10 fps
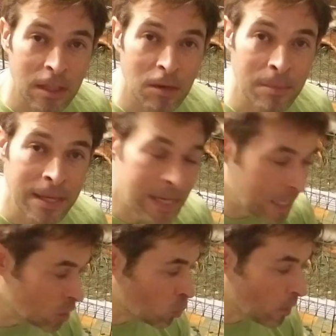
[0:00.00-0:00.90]
them
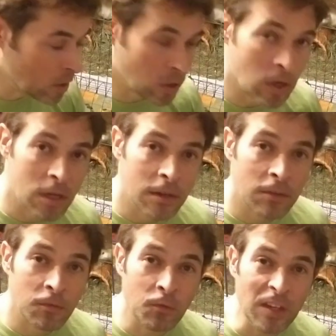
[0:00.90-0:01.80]
is when you're
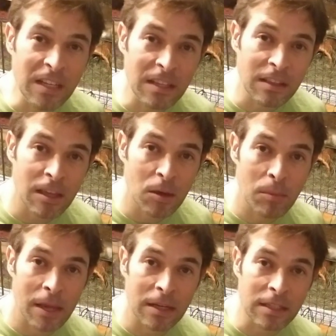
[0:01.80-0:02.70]
feeding
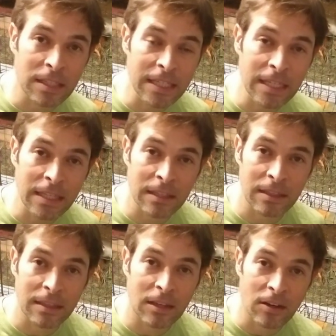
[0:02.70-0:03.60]
them and cleaning
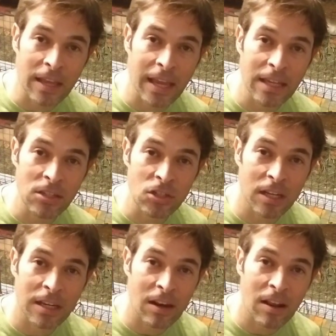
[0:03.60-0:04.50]
their cage
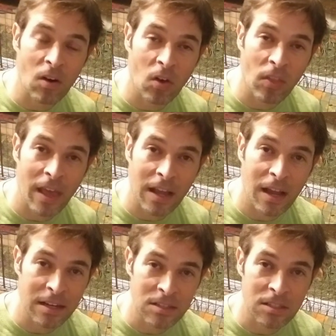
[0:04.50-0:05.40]
and all that
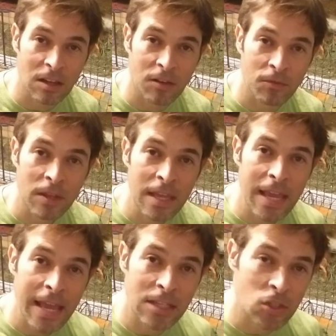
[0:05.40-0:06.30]
kind of stuff?
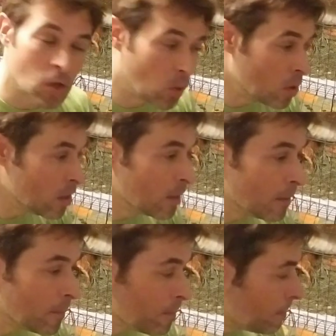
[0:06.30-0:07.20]
And so
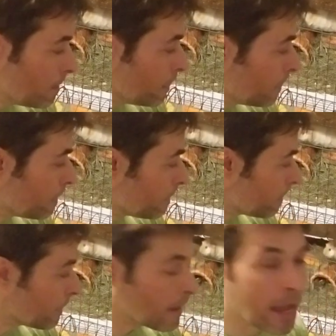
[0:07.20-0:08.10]

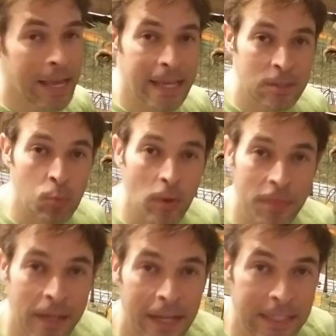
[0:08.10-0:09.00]
I guess one
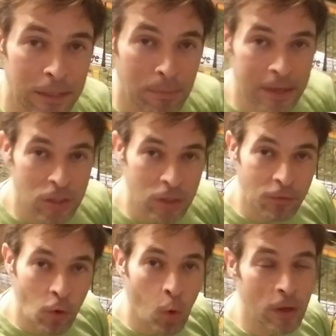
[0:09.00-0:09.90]
thing I didn't mention,
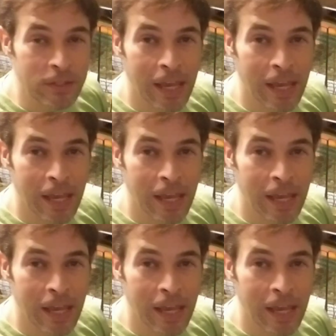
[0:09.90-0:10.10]
of course,